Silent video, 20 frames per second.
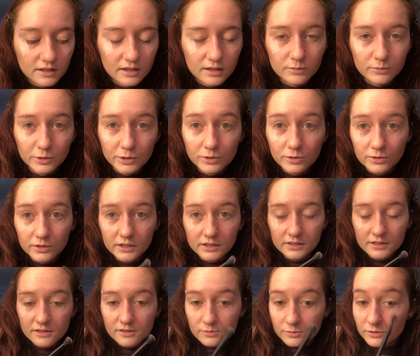I'm recording
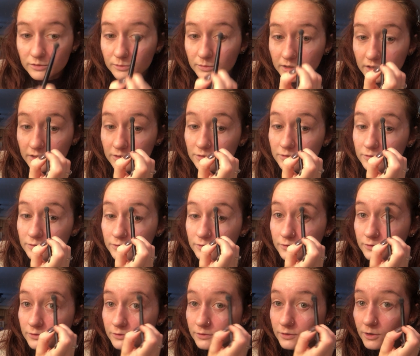this with my
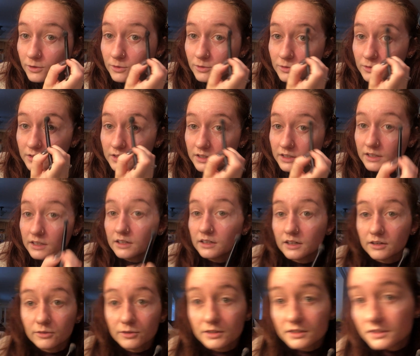phone, and
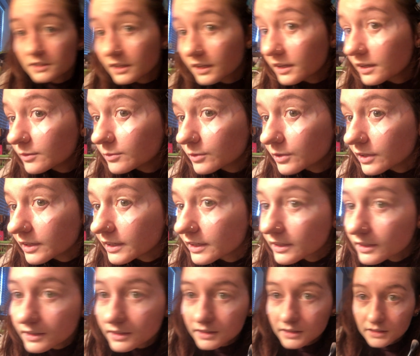every time
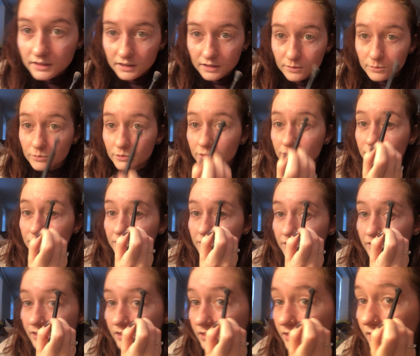like I move
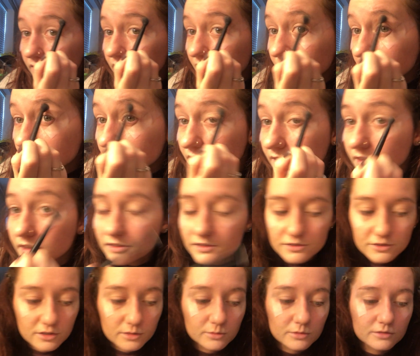near the light it has
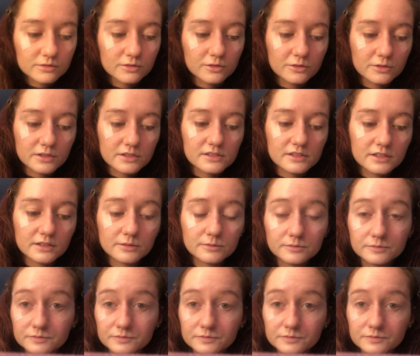trouble focusing.